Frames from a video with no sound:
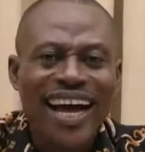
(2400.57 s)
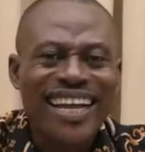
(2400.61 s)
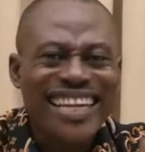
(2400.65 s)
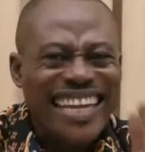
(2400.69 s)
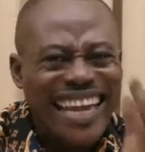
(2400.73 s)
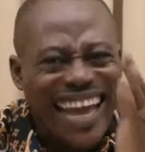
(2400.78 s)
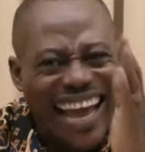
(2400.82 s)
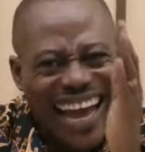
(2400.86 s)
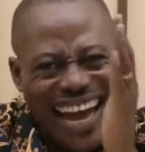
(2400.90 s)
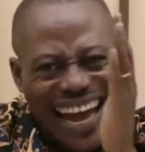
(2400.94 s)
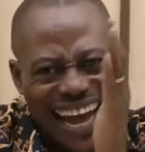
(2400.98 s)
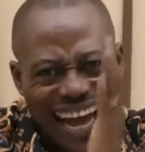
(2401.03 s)
and
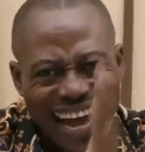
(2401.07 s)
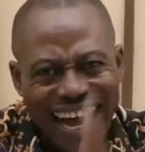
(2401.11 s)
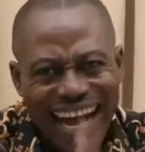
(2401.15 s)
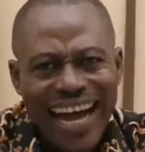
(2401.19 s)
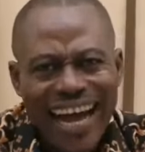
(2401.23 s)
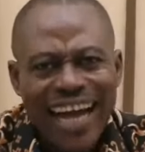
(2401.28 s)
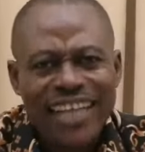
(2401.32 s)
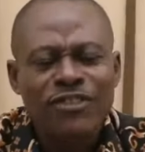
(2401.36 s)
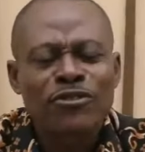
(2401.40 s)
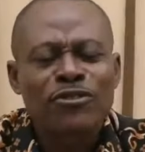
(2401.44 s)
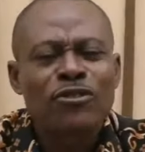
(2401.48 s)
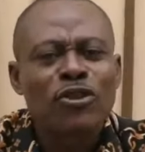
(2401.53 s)
the
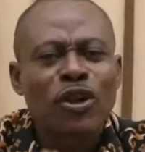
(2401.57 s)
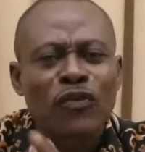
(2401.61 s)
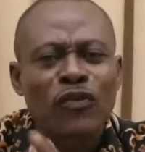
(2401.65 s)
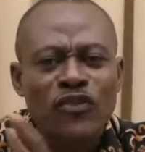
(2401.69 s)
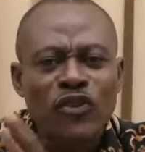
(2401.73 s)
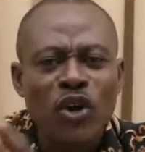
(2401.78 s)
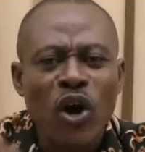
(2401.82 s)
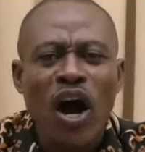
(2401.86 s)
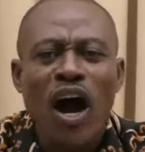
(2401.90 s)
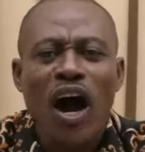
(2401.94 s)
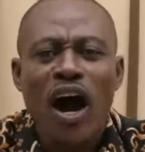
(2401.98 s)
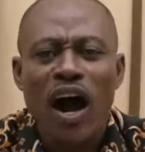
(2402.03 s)
attitude
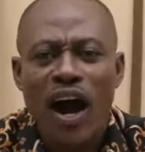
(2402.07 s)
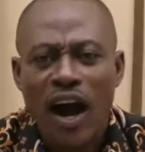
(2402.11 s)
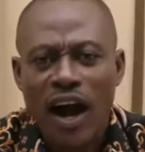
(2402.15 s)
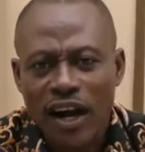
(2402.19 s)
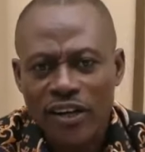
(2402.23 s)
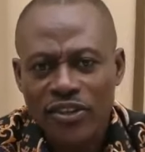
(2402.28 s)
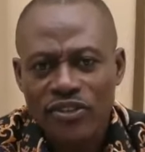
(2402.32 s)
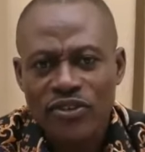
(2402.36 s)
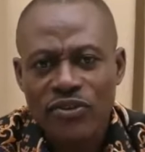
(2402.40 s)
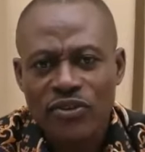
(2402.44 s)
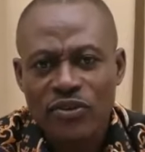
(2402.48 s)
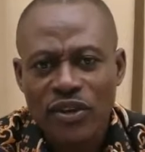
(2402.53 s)
of your
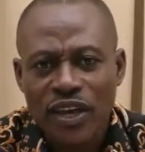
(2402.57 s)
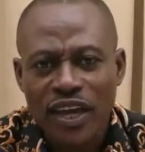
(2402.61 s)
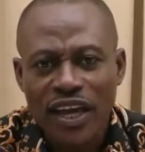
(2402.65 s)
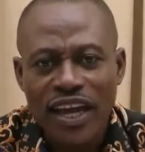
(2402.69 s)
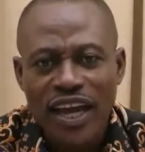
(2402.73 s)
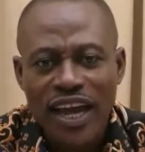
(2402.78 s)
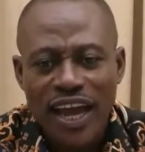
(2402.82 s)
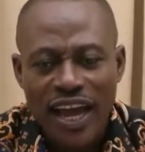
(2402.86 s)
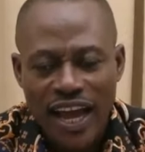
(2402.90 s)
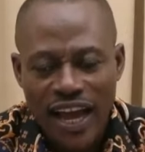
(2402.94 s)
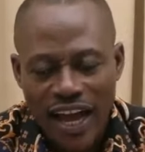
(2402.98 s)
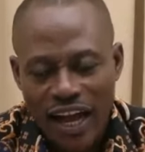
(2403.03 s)
heart,
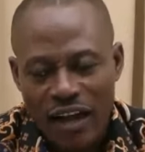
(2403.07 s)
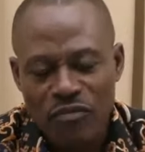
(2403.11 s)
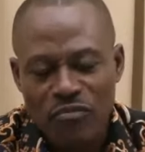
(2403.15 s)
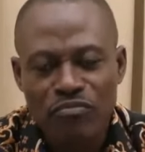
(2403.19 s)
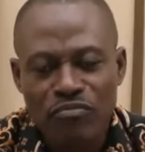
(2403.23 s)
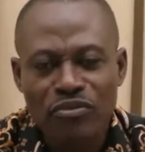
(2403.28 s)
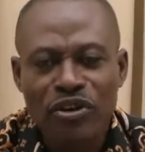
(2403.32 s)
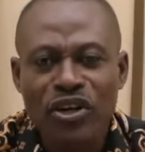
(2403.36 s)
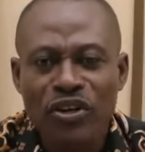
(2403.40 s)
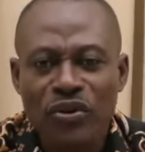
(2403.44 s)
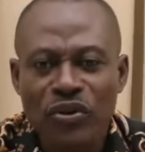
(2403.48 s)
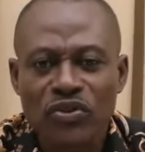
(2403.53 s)
okay?
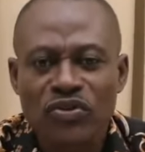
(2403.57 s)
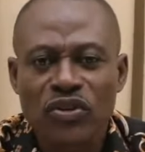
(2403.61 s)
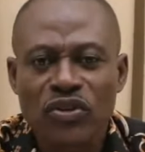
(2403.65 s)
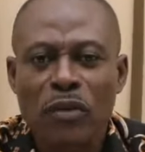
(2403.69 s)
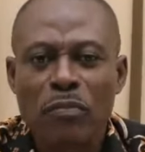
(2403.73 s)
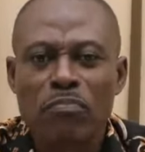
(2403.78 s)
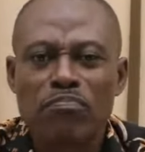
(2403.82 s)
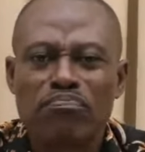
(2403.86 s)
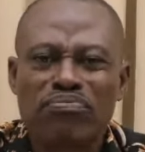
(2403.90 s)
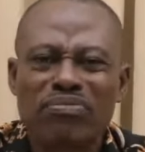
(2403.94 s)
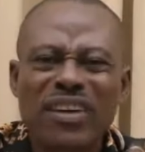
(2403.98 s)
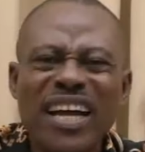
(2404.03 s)
And bring you to
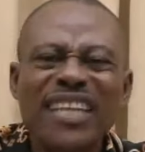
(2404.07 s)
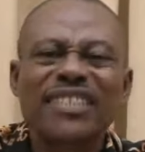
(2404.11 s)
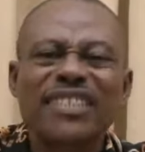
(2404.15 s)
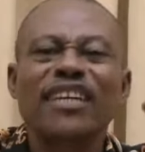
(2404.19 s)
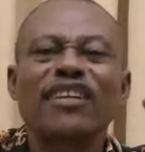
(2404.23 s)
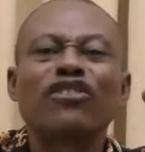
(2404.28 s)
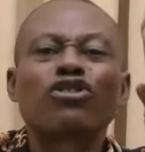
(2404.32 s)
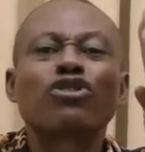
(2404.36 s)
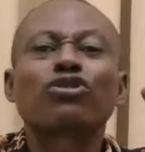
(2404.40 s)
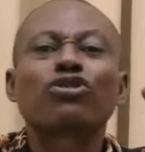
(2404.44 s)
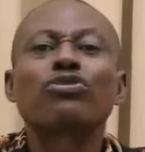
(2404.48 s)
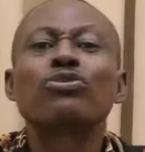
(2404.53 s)
a
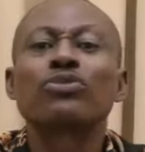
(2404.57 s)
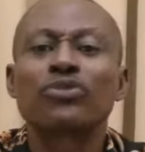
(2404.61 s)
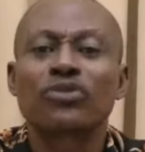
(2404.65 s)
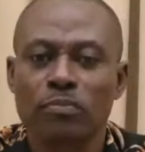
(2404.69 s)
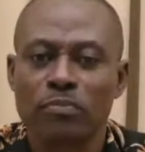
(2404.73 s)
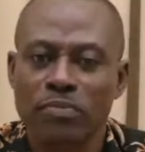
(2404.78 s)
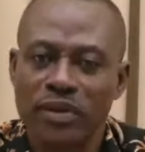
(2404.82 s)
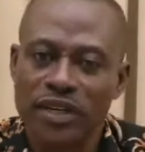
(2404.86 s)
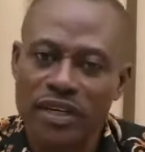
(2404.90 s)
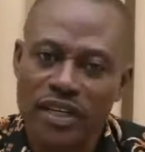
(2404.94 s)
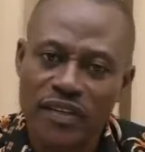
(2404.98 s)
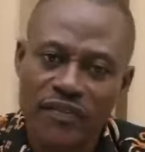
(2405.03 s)
present
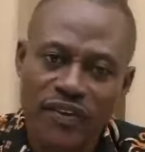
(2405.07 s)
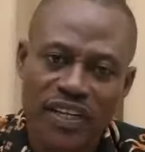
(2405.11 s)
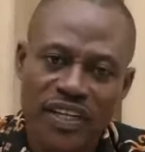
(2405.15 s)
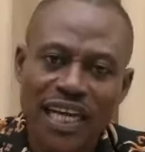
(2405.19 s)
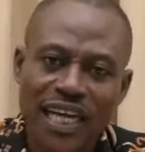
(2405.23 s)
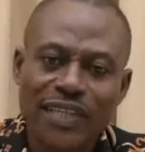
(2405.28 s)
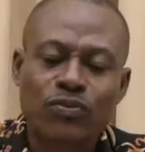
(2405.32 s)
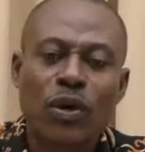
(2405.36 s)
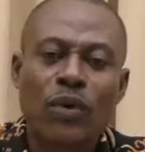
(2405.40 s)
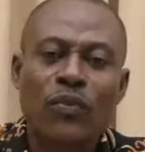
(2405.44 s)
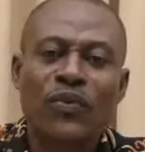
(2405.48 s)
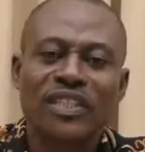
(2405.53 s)
truth believer.
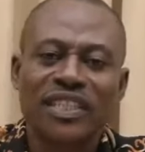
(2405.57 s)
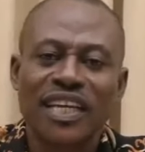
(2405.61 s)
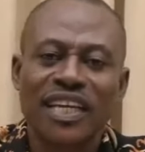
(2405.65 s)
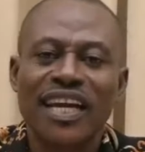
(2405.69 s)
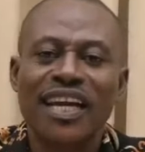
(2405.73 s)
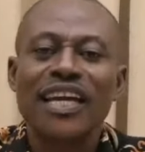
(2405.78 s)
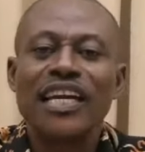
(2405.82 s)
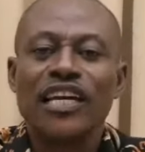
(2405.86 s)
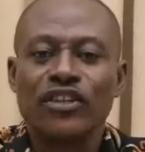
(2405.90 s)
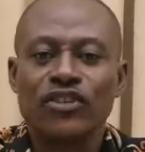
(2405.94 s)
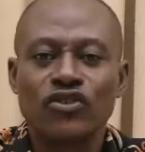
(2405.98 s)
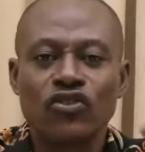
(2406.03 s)
That's what we
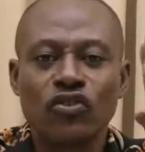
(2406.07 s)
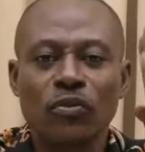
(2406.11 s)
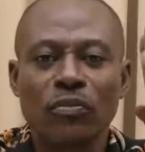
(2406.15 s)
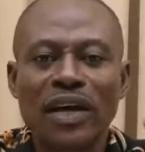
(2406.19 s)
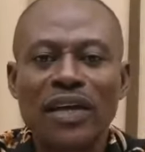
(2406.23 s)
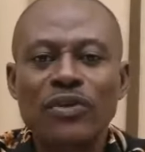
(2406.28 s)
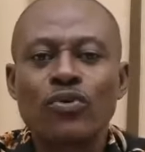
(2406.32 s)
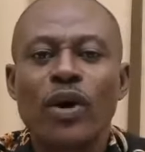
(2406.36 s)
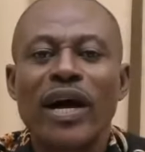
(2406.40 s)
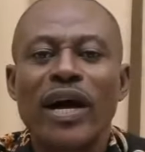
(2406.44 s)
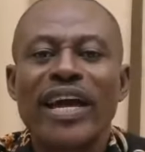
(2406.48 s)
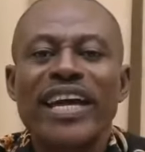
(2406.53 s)
say, you
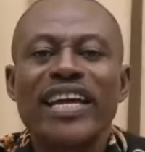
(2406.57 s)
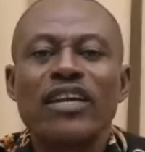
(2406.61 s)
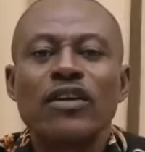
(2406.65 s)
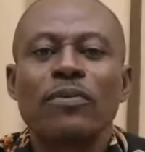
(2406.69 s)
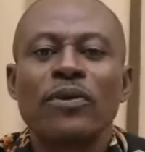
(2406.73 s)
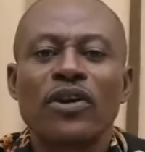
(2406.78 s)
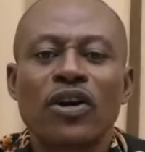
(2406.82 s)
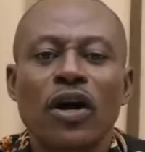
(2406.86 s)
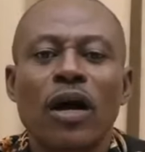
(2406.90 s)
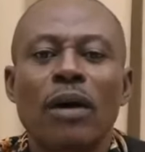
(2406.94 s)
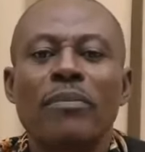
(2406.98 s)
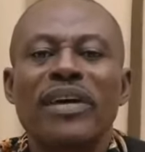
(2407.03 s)

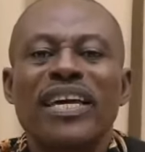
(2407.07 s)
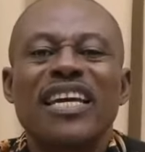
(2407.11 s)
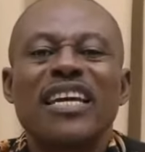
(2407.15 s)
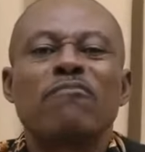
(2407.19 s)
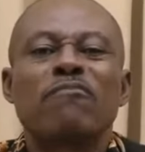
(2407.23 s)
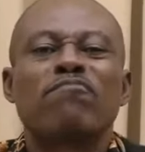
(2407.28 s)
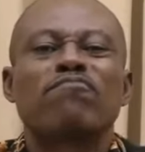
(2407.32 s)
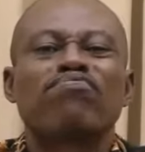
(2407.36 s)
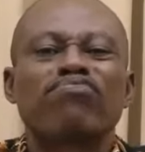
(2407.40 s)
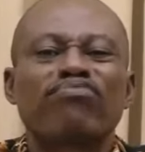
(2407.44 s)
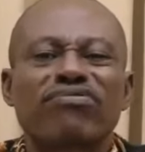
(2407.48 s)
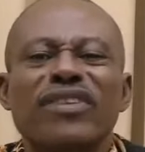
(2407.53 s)
become a
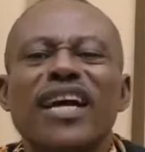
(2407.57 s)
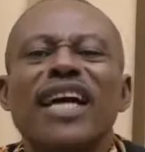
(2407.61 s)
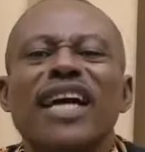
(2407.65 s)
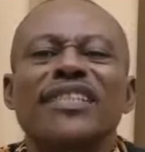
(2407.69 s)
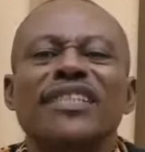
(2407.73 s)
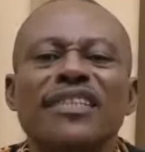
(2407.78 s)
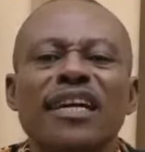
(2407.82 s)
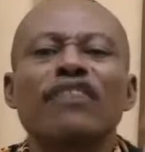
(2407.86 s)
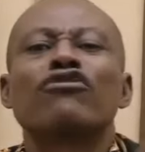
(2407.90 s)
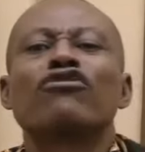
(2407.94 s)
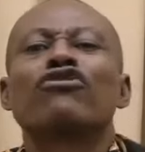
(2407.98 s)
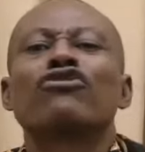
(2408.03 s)

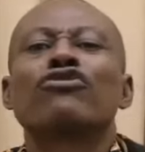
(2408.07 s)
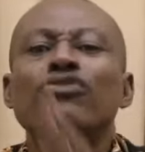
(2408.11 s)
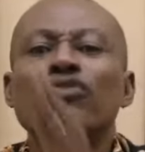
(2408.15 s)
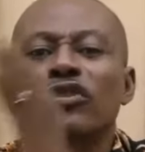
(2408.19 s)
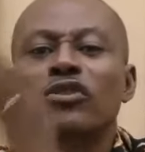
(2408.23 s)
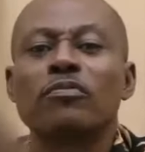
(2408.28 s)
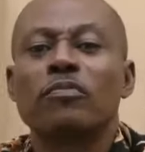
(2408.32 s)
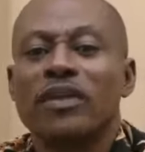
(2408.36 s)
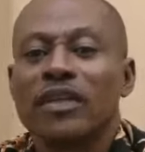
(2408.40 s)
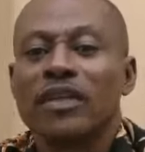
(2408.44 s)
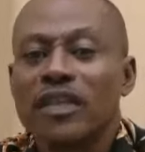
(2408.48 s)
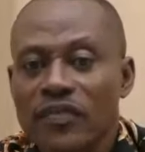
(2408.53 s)
present
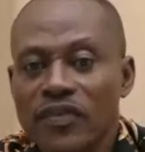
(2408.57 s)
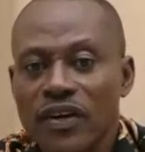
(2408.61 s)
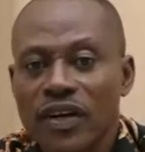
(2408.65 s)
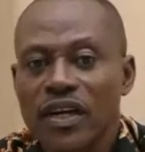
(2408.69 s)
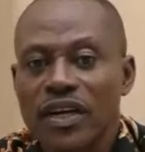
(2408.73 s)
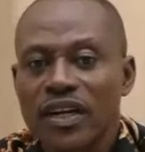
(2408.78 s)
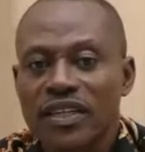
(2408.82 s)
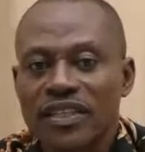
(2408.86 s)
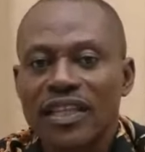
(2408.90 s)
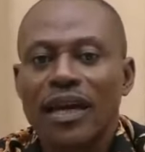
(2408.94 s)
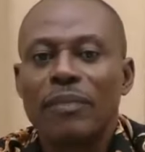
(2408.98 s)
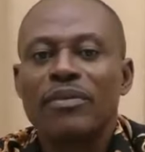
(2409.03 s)
truth believer.
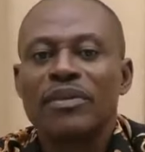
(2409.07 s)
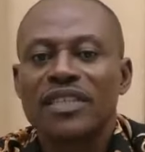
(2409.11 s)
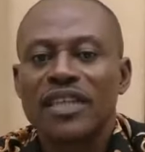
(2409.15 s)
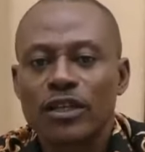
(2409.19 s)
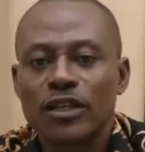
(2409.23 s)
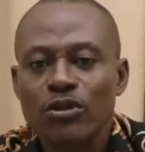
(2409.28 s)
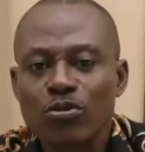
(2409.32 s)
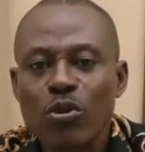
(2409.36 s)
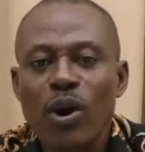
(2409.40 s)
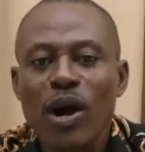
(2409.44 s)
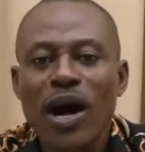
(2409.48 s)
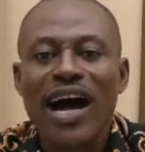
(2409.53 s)
That means
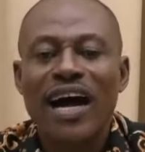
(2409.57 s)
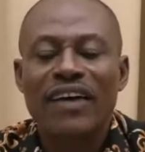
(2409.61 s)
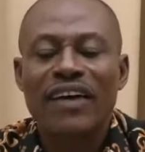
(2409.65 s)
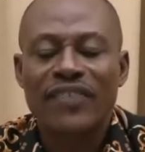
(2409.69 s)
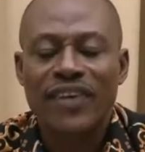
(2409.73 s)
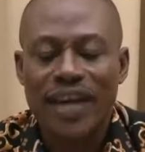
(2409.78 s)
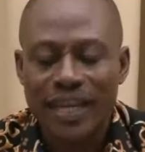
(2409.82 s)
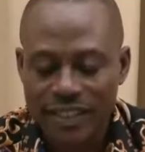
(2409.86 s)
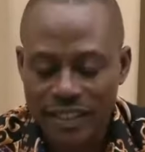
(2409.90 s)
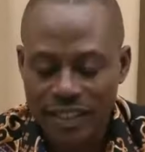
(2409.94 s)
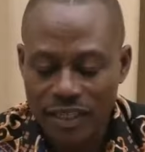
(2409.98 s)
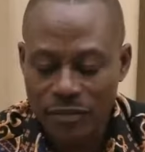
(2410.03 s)
that you
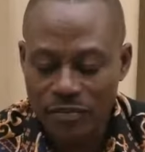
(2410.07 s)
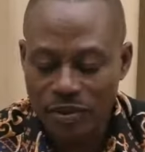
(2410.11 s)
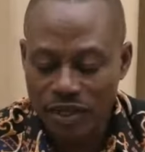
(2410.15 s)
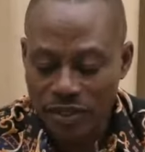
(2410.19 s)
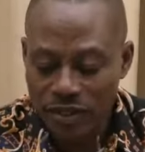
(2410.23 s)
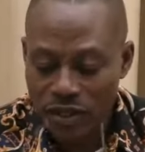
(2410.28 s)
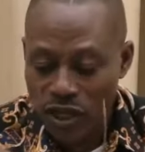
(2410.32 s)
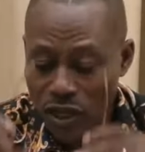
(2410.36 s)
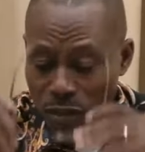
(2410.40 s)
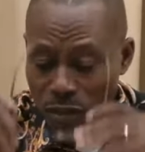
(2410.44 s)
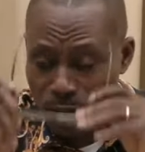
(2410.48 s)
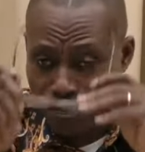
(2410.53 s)
have actually been